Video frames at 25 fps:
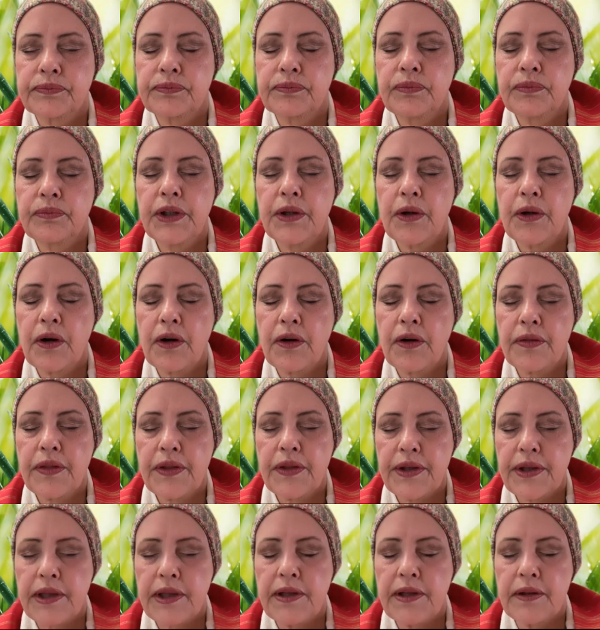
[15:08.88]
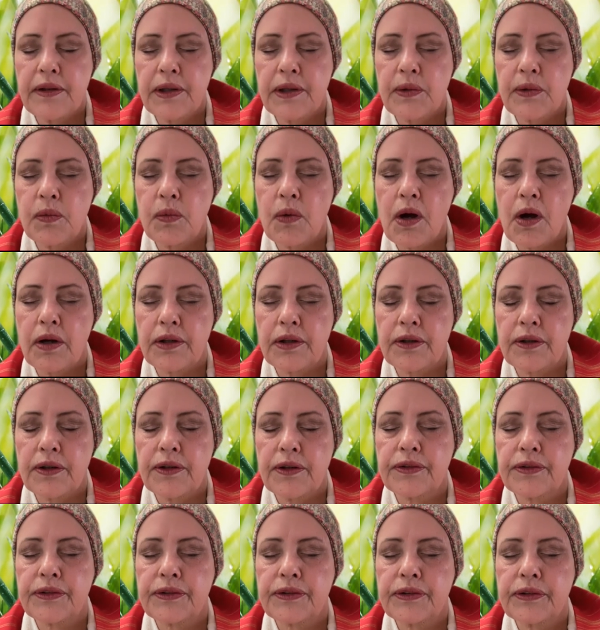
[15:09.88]
We are the healing
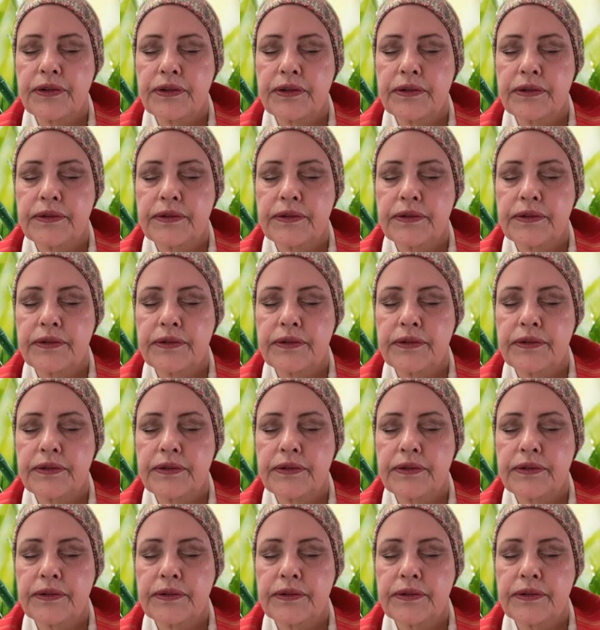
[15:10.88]
waters.